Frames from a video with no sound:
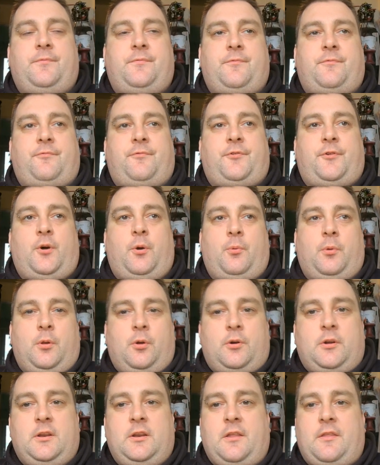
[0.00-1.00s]
so we're
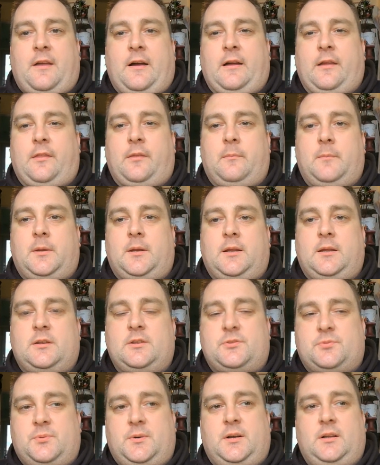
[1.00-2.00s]
looking at that at the minute
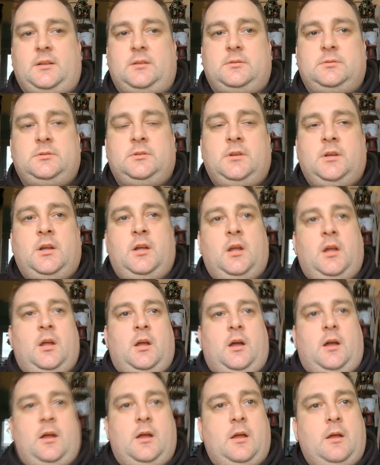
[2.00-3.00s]
as well.
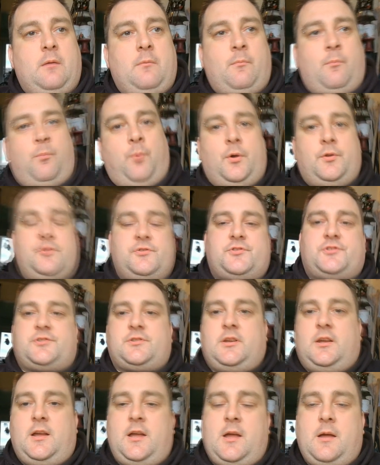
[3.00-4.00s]
Um, once
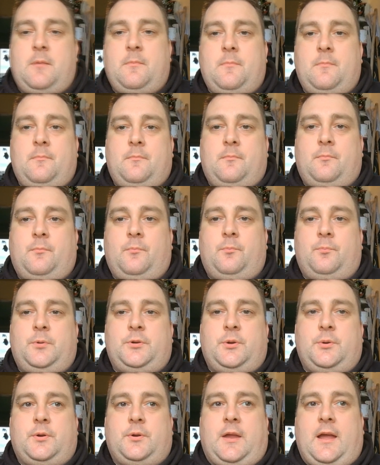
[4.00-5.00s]
um, we
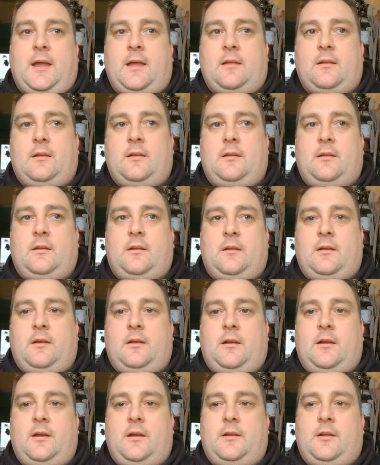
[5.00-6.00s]
do get
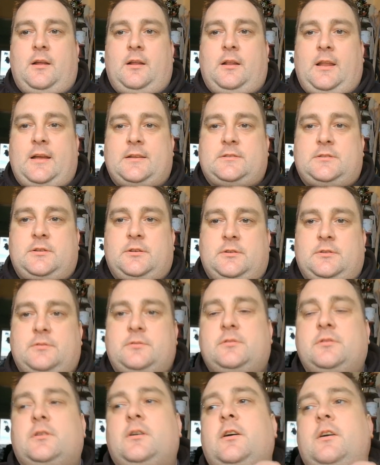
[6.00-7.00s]
a, a, letter
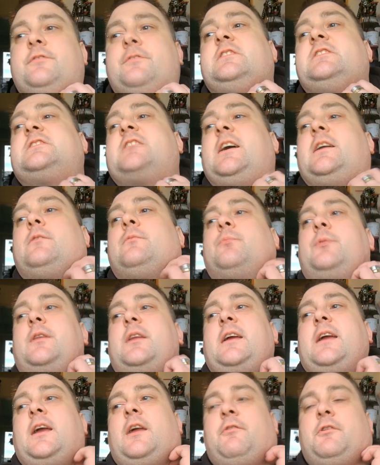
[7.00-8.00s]
of intent with a
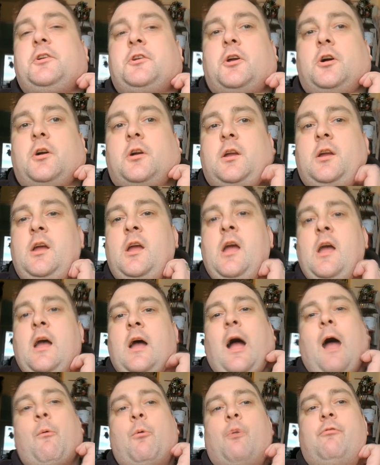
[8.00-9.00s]
hearing dog,
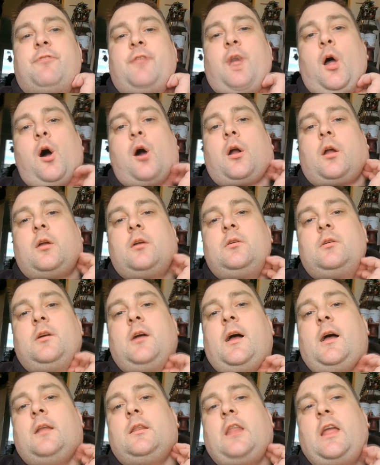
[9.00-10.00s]
I will vlog
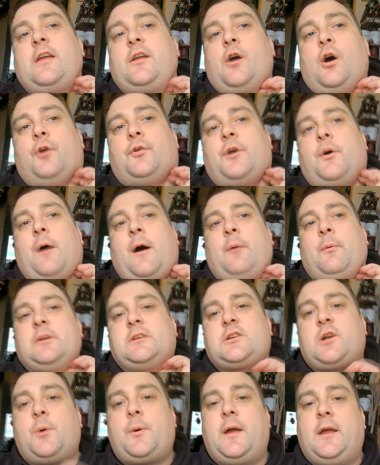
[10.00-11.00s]
and let you all know how
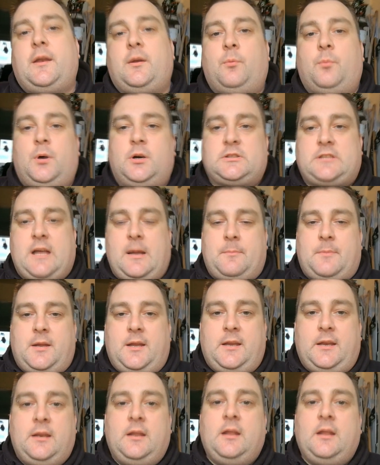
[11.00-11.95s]
it's going and what's happening.